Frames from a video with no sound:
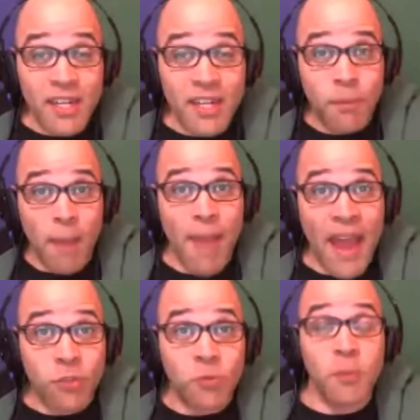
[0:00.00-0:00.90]
into my
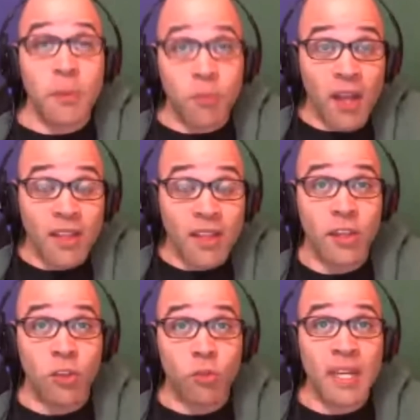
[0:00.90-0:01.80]
bathroom and brought like
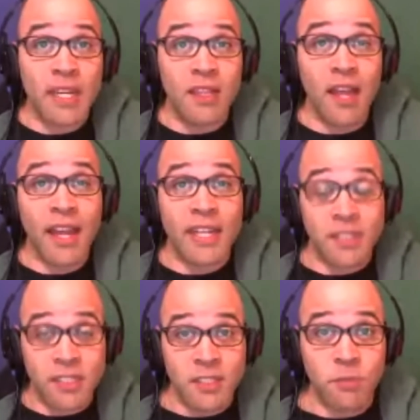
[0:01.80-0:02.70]
3 lights
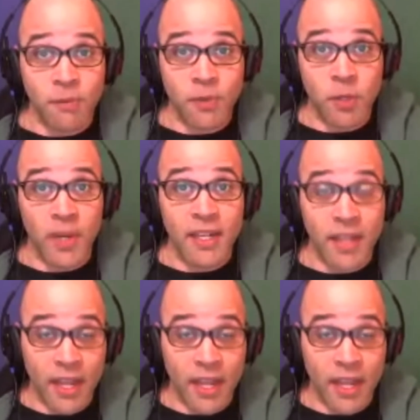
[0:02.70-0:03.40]
just to review it,